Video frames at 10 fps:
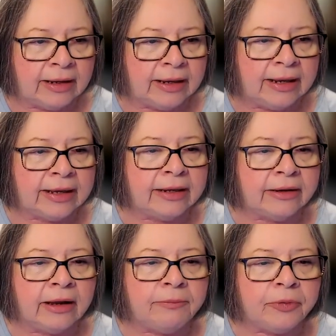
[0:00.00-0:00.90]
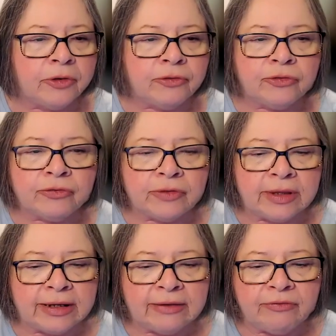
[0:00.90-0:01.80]
It cannot purchase
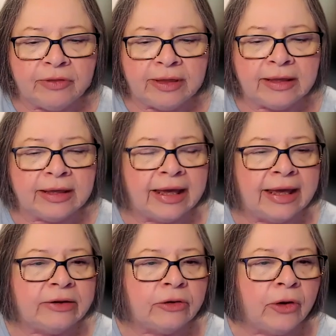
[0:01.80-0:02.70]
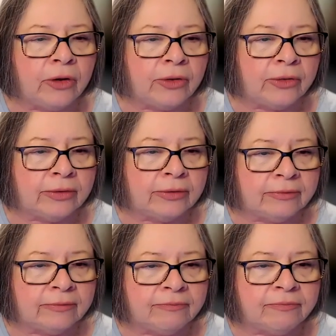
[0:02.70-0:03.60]
anything at all.
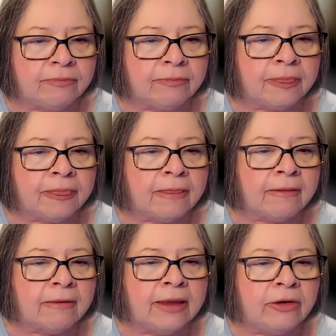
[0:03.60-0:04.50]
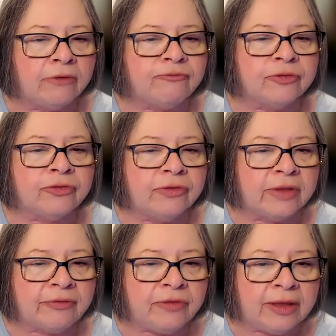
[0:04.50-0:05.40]
It offers
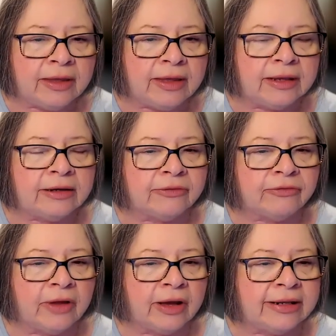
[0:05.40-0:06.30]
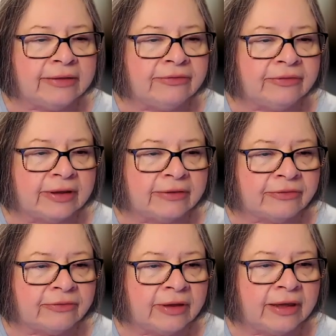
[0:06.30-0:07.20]
nothing and does not
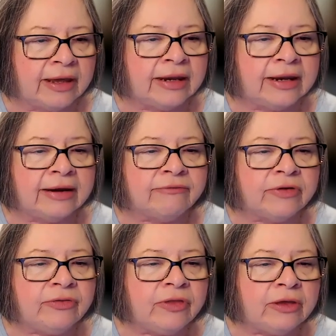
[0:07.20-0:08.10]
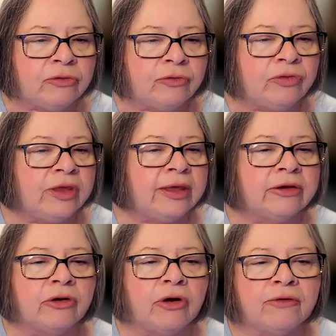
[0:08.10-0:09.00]
exist, and everything you think
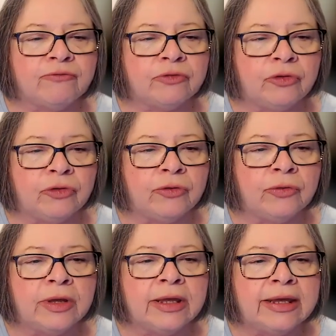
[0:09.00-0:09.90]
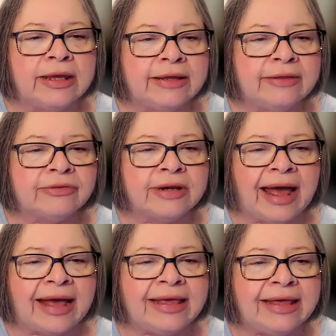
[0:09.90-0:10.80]
it offers you is
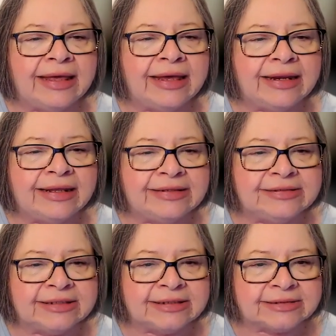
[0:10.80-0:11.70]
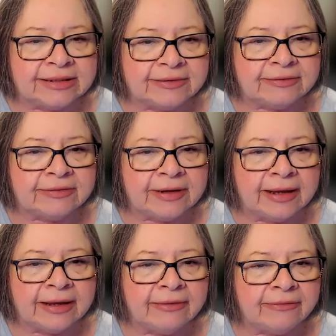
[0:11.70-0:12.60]
lacking in existence
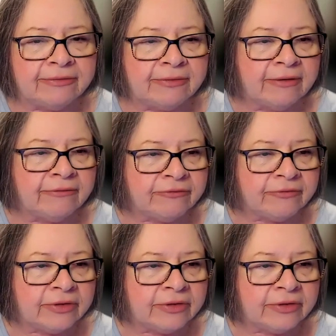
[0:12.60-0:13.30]
like itself.